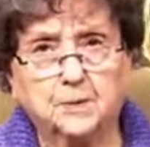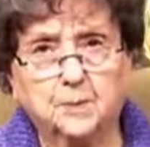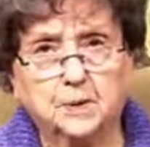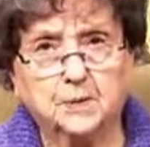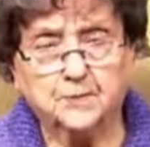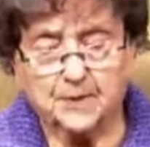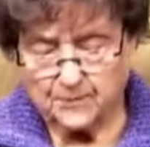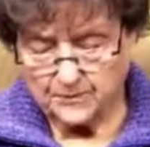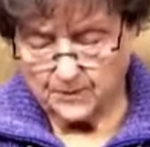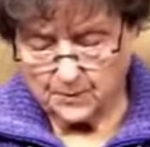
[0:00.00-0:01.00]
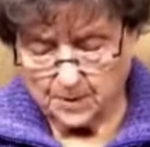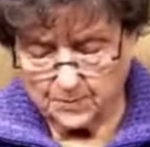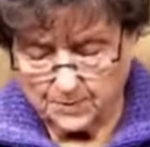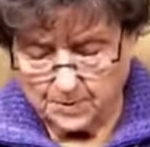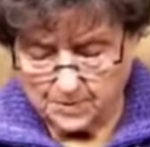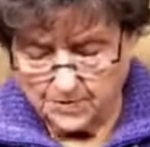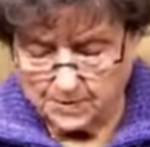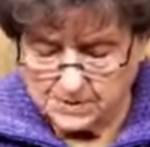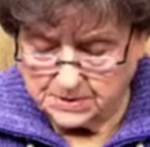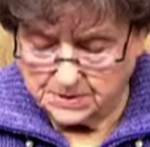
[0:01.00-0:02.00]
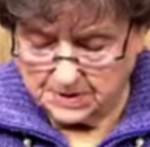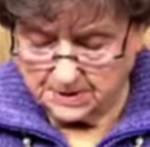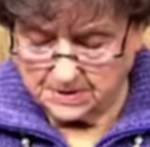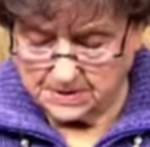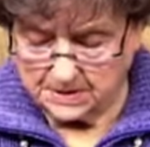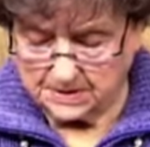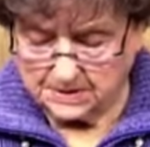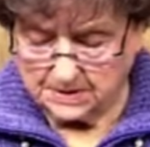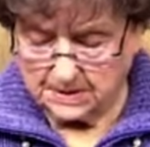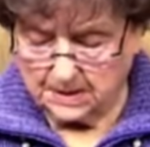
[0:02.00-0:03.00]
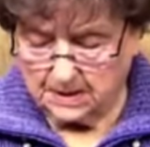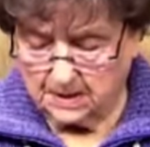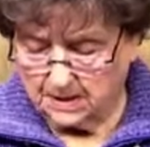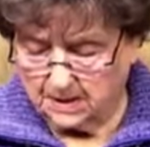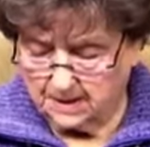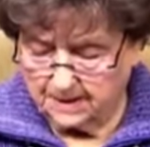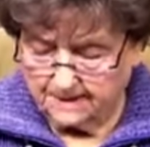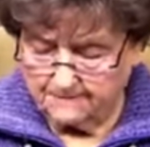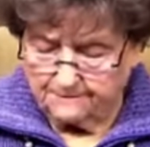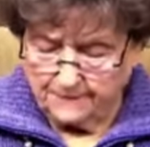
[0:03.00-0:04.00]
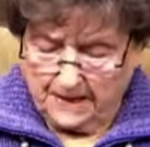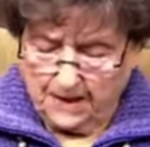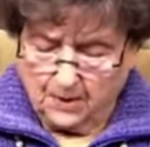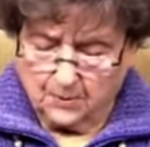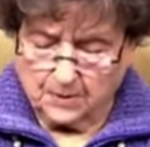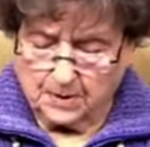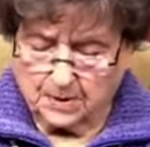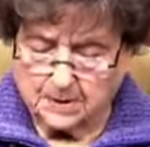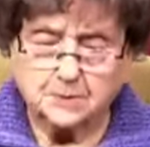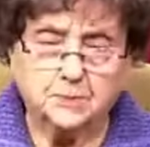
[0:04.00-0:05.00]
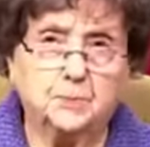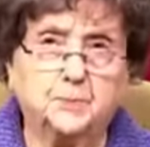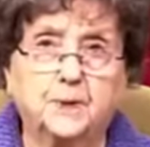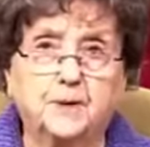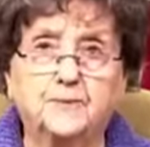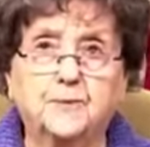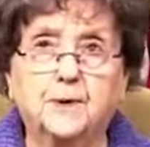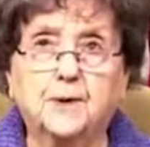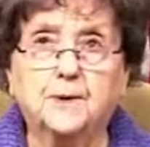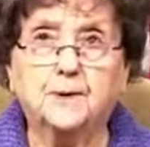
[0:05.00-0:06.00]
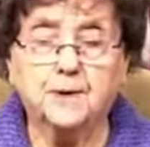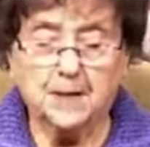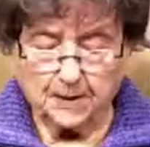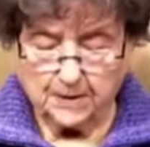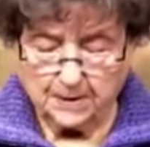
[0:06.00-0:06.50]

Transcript: Brenda, one of our phone operators, she's down sick tonight, and we need to pray for her.